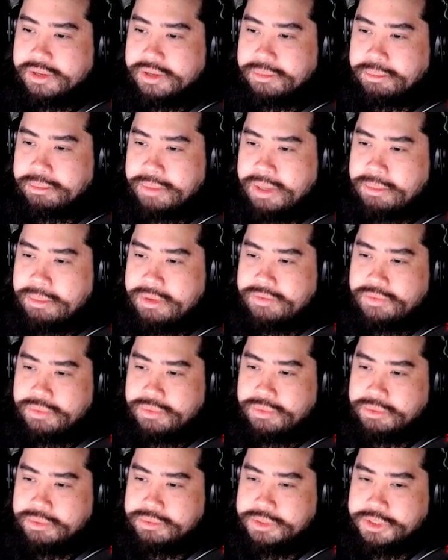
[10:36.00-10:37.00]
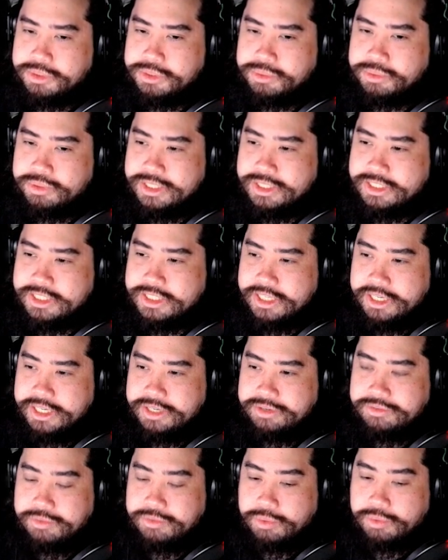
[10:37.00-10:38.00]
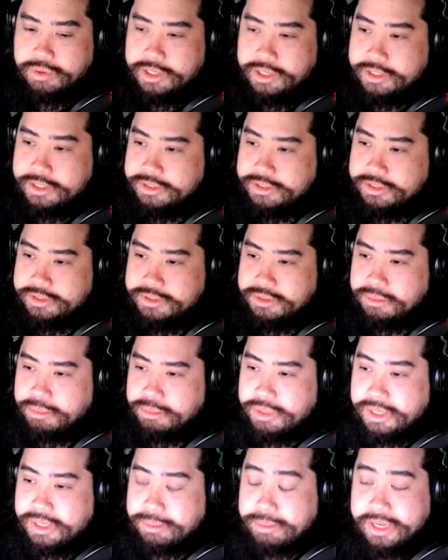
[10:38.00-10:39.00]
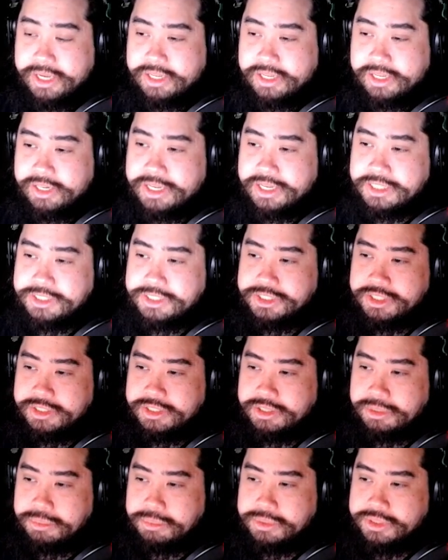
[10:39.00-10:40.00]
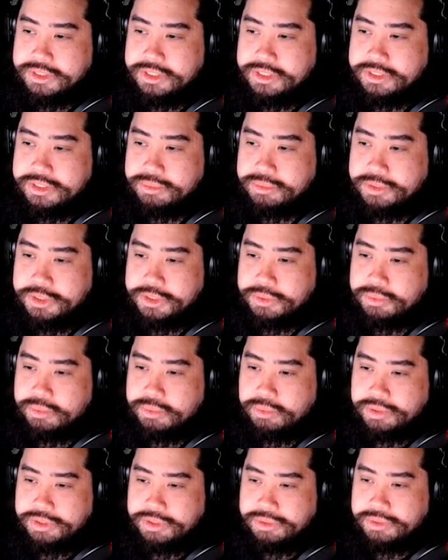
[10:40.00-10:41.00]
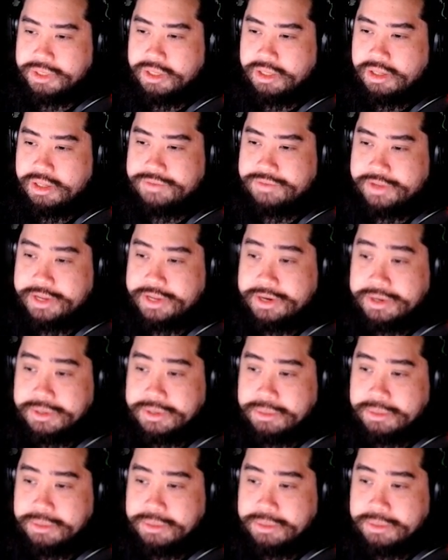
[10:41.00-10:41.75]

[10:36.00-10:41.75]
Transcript: Maybe voodoo ritual is needed for luck. But back in Genshin, there was this ritual where you kill off a character